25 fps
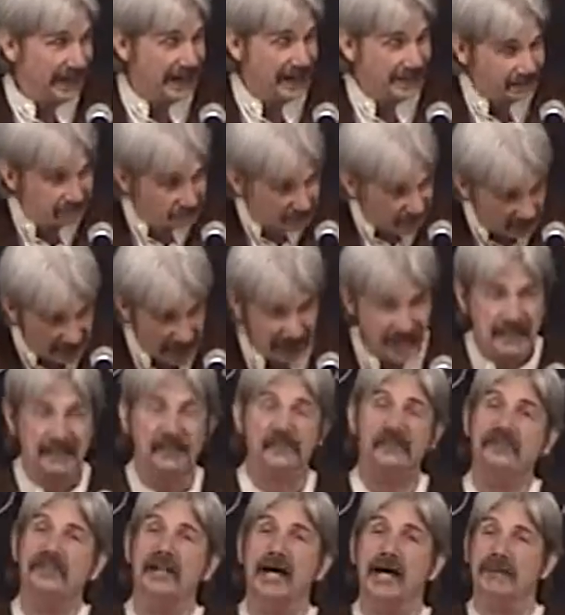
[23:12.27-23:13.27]
and I've
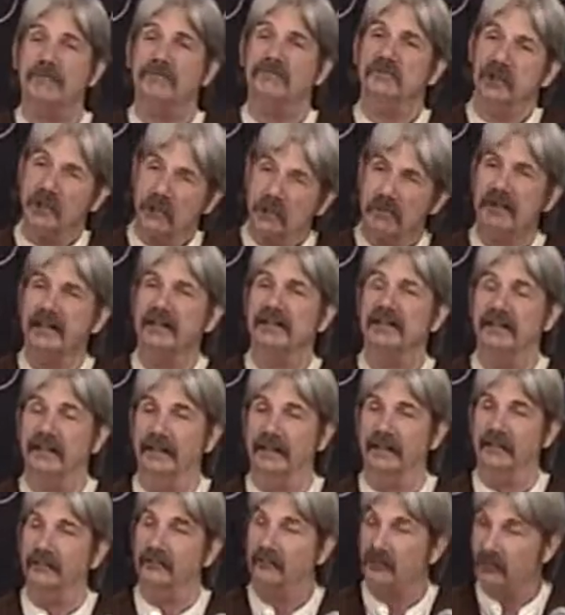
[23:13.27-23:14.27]
got to stop doing
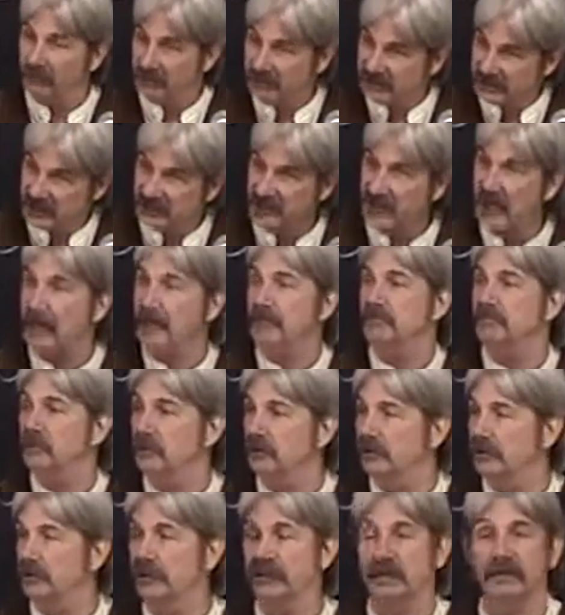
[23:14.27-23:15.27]
this. So he
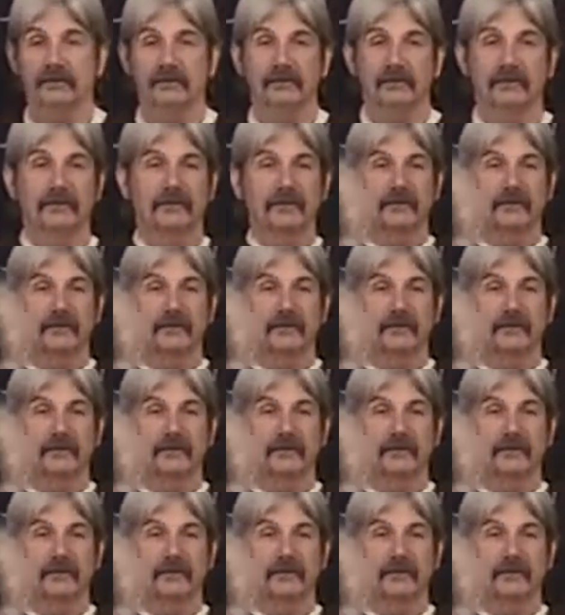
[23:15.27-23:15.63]
stopped doing it.